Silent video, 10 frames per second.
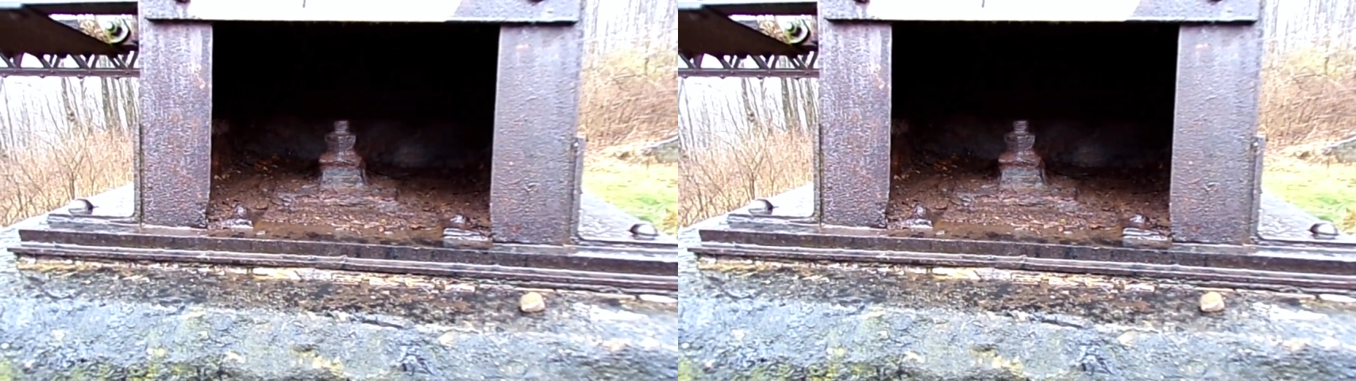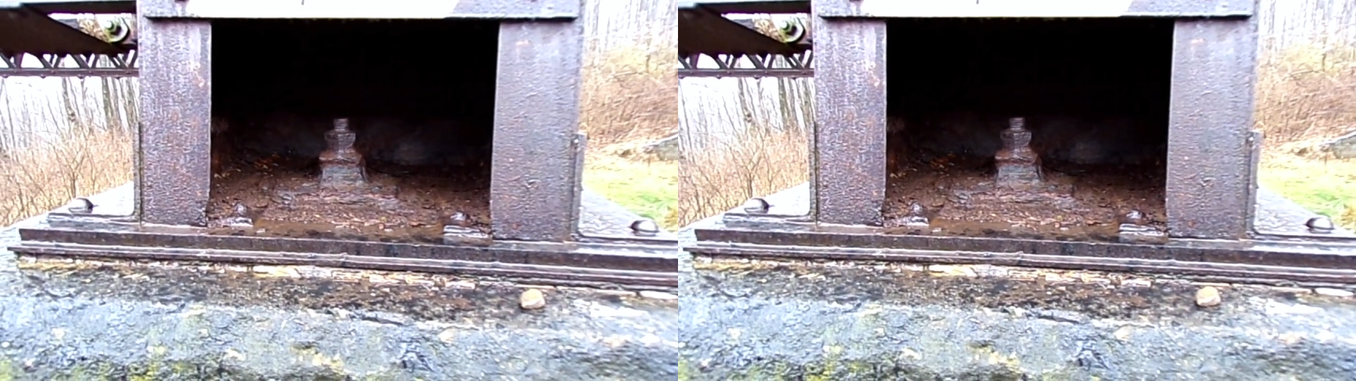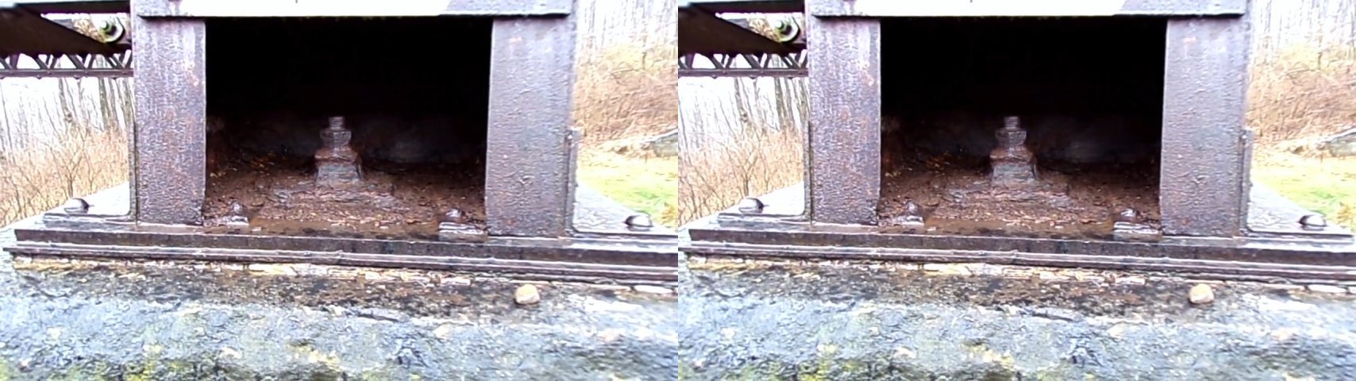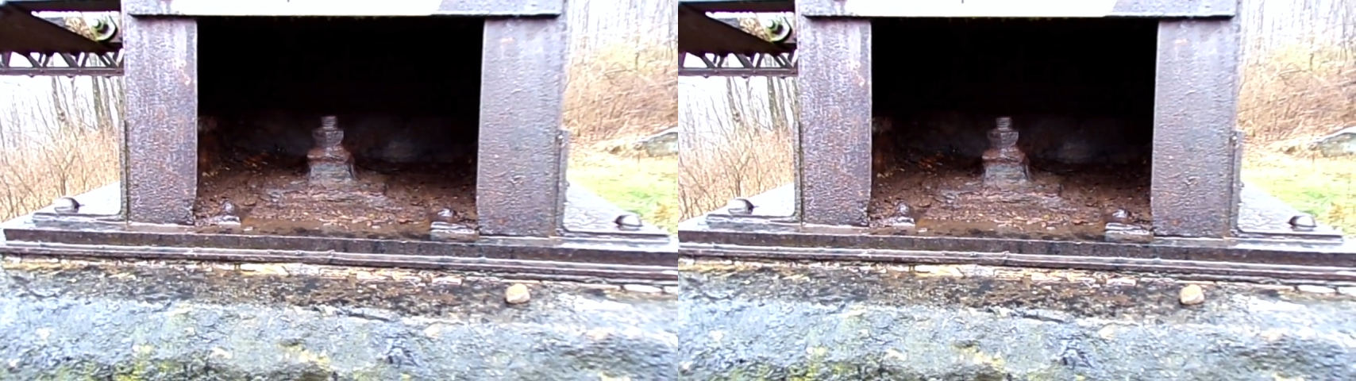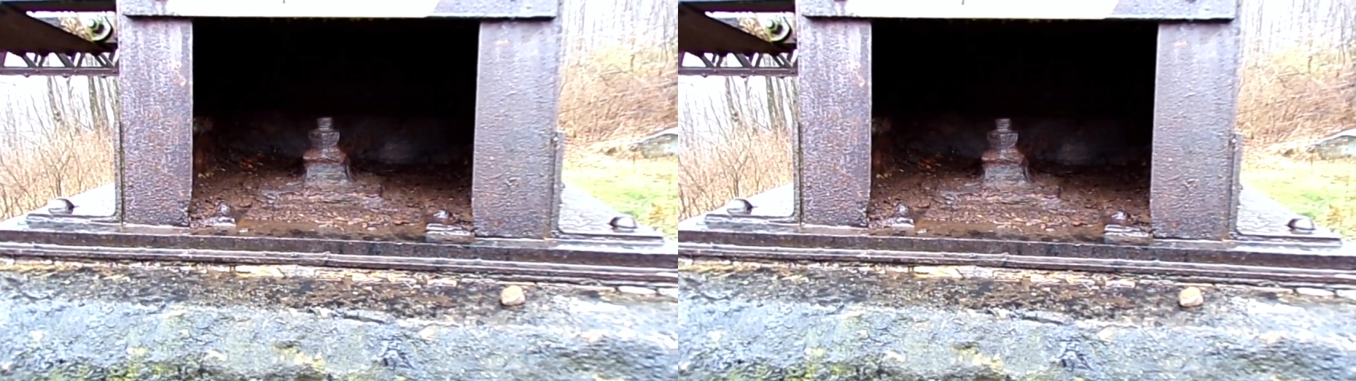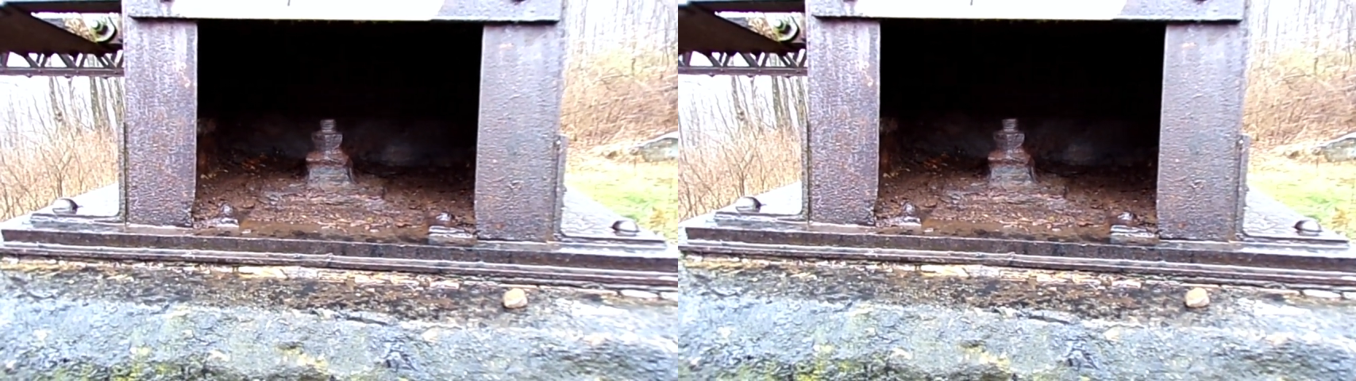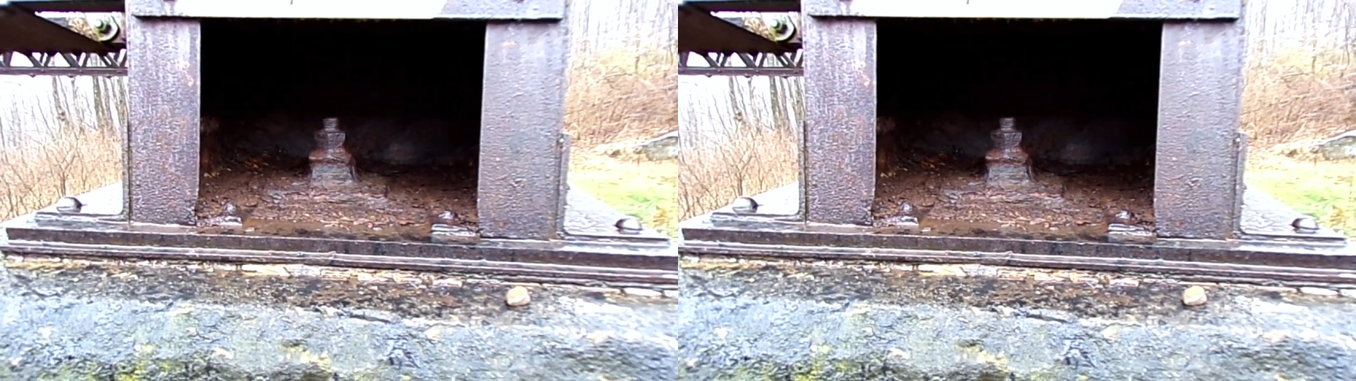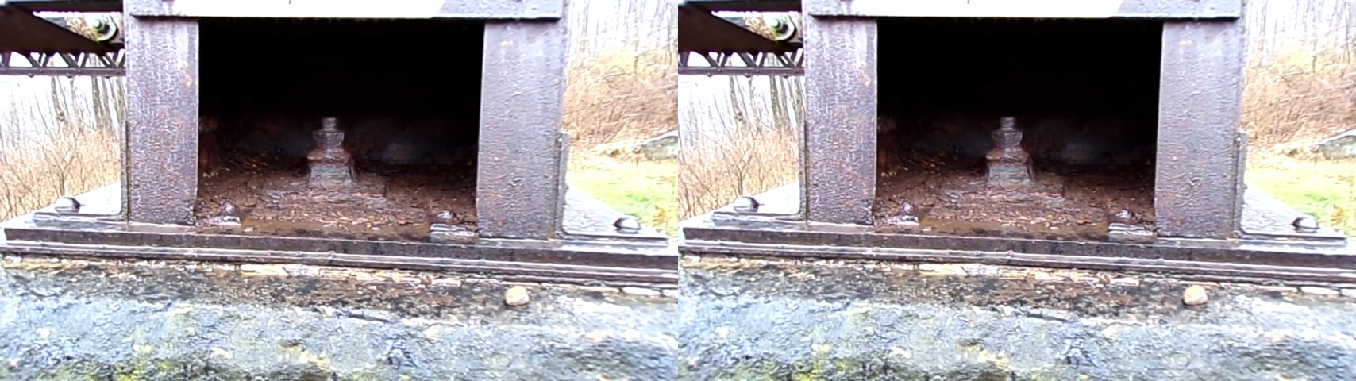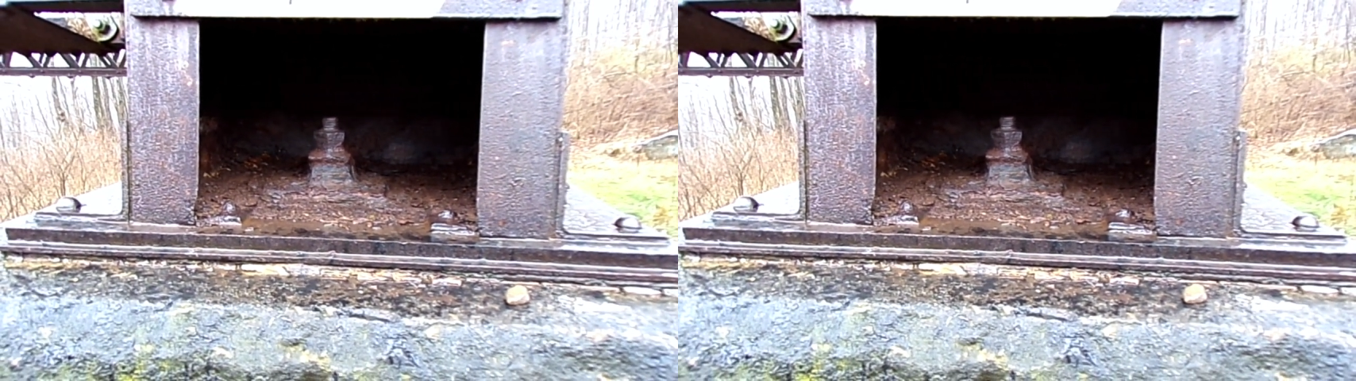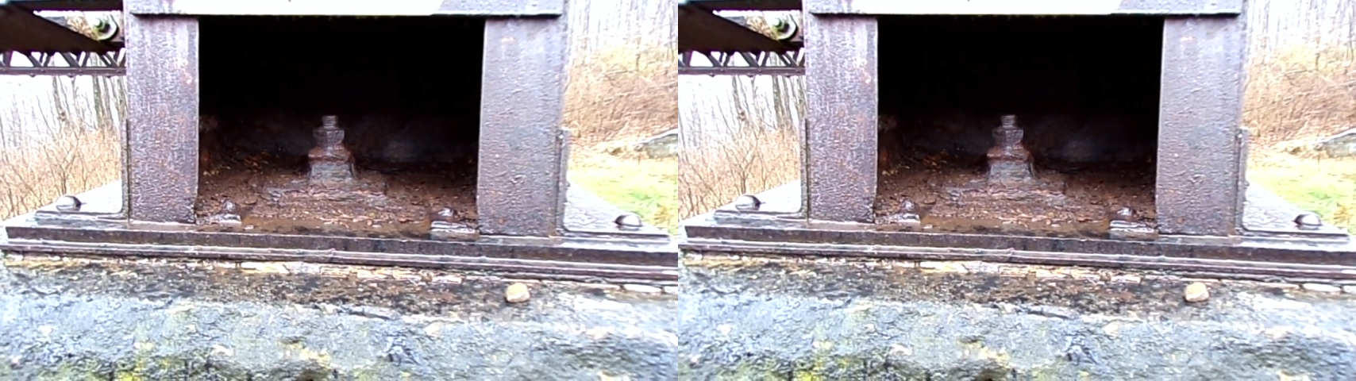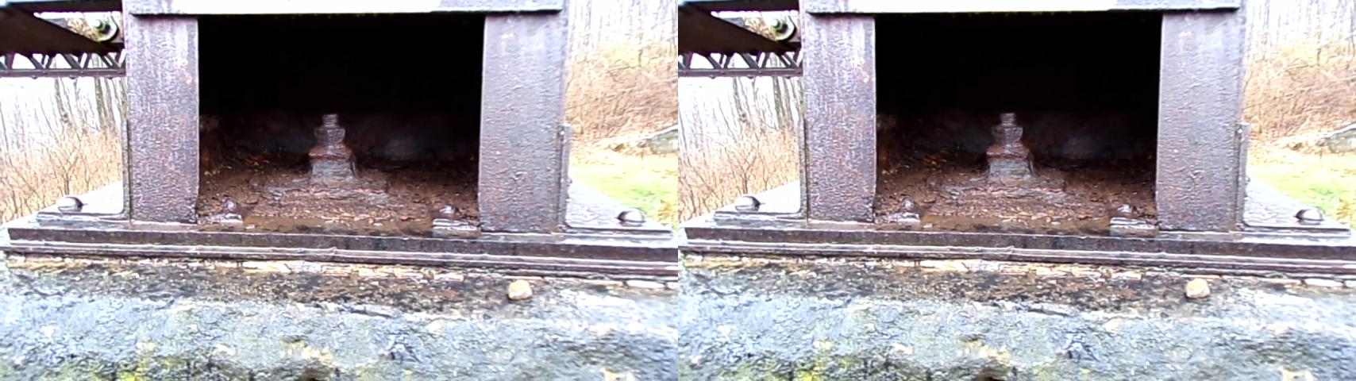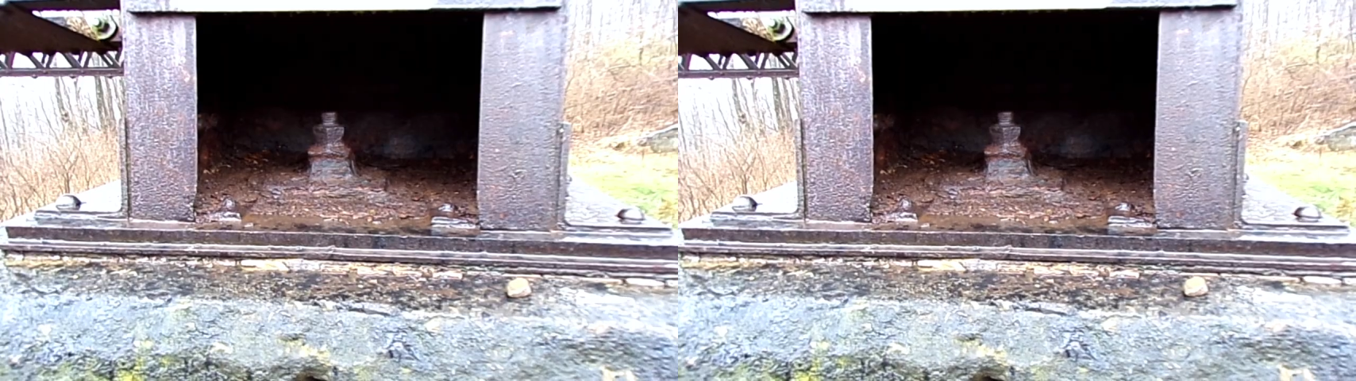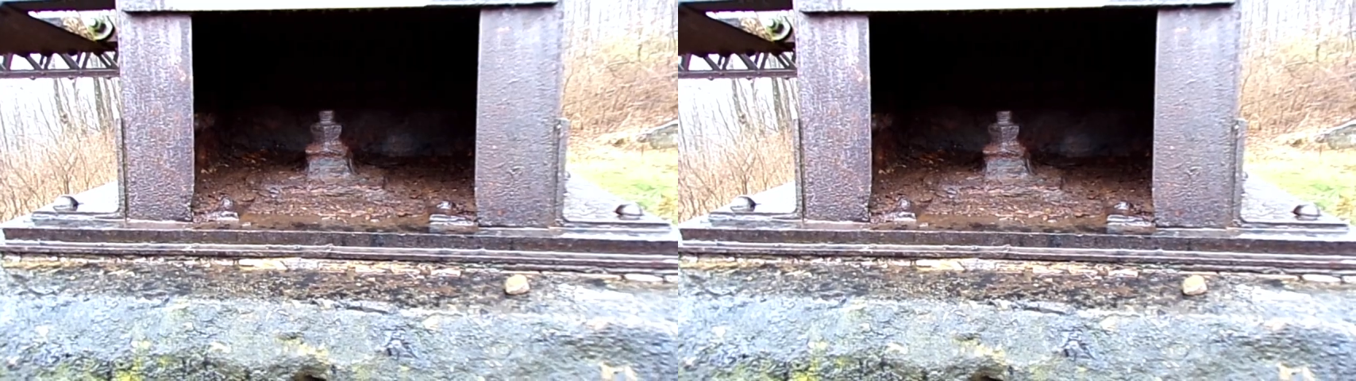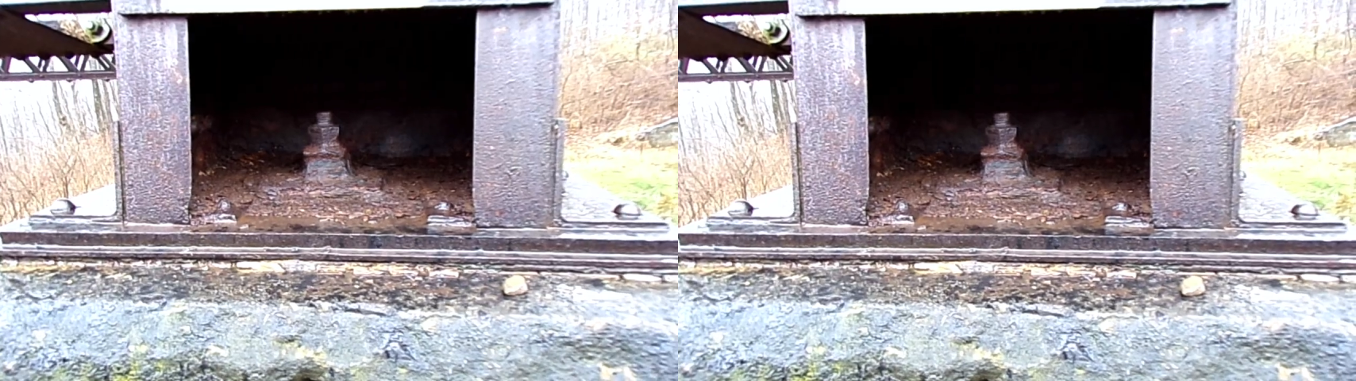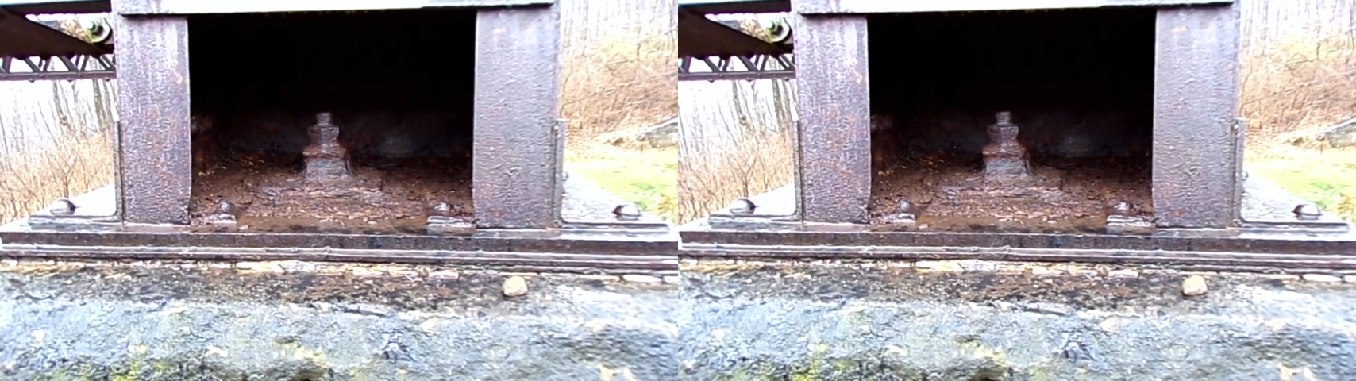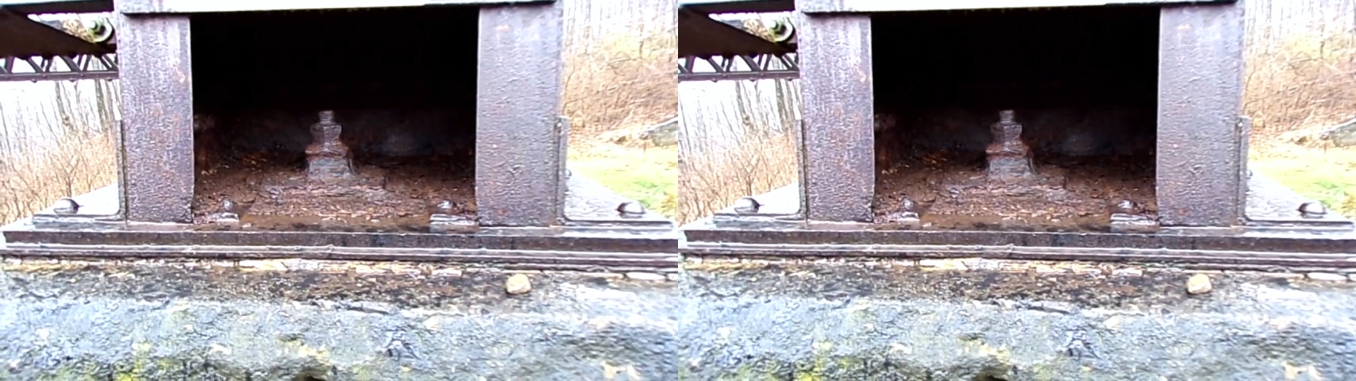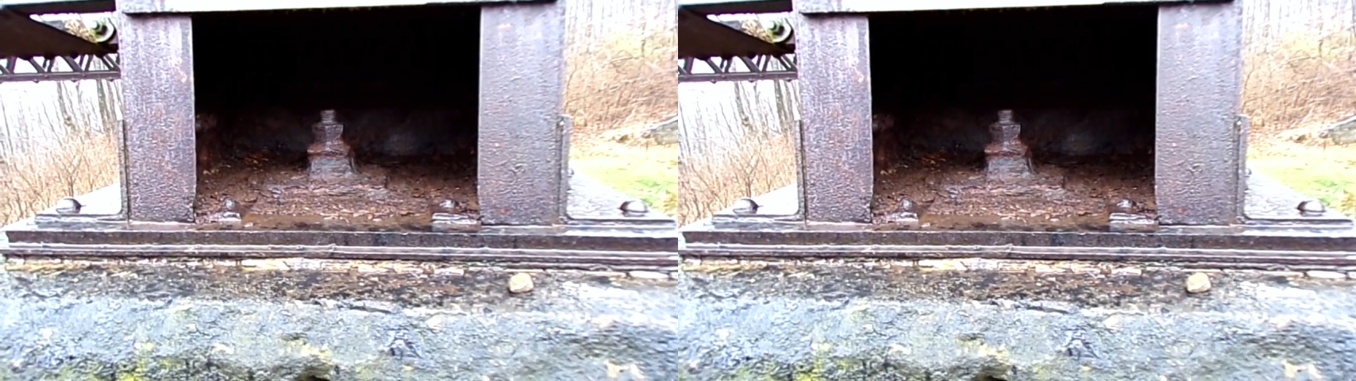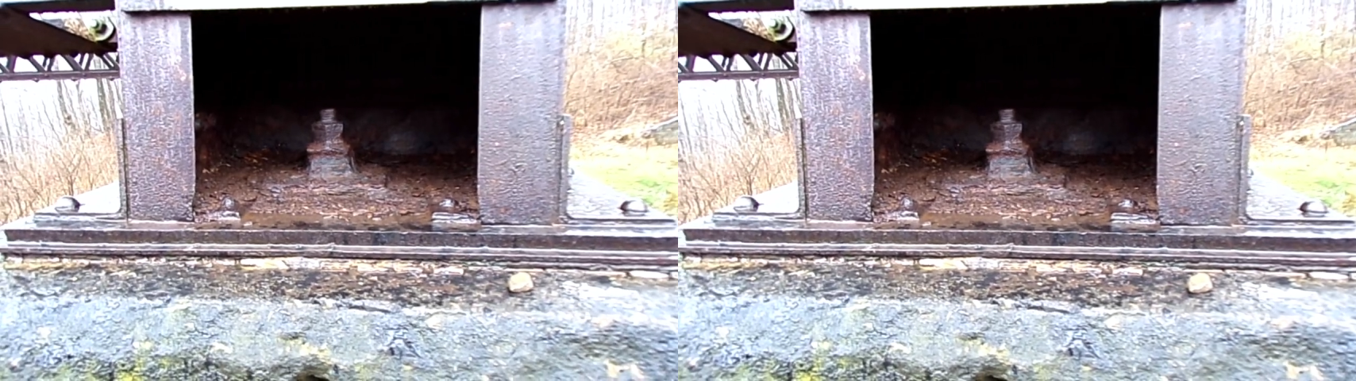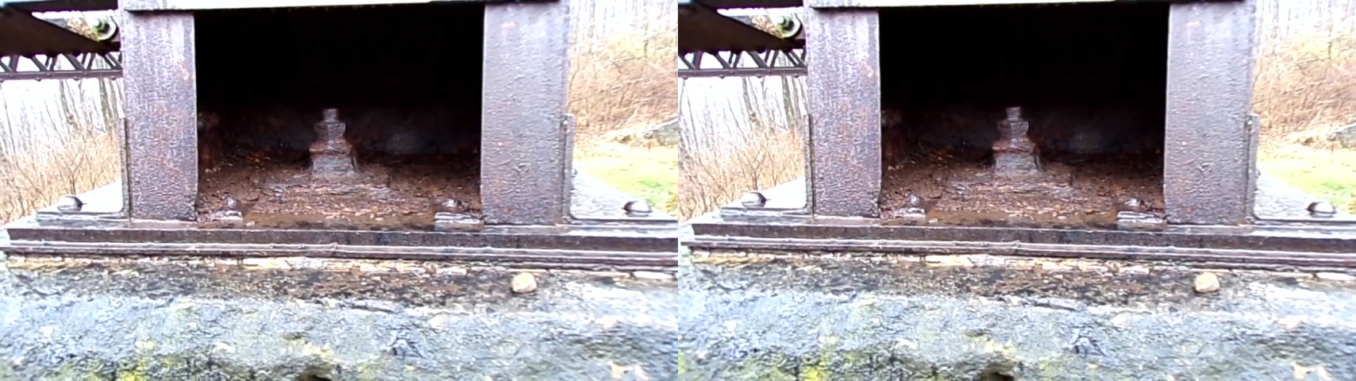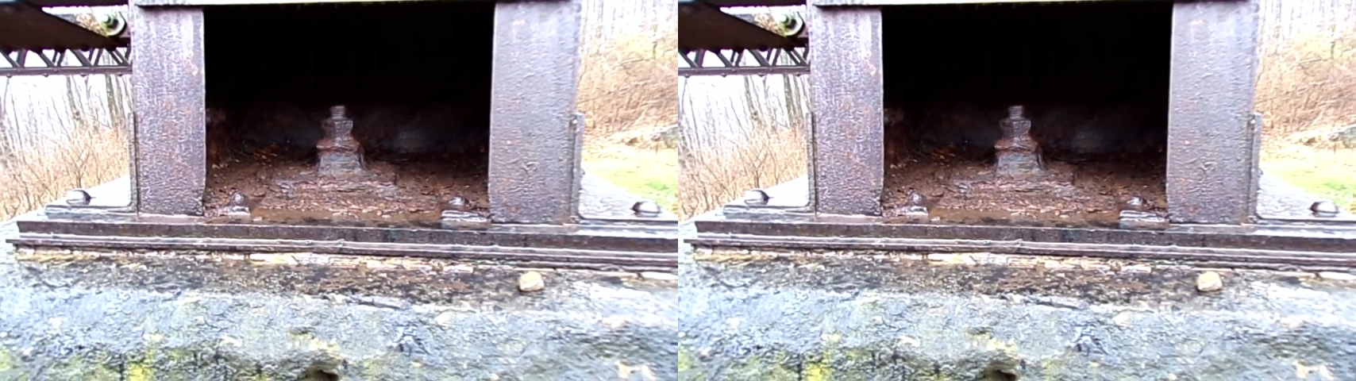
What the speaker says: Nobody's mouth can be seen.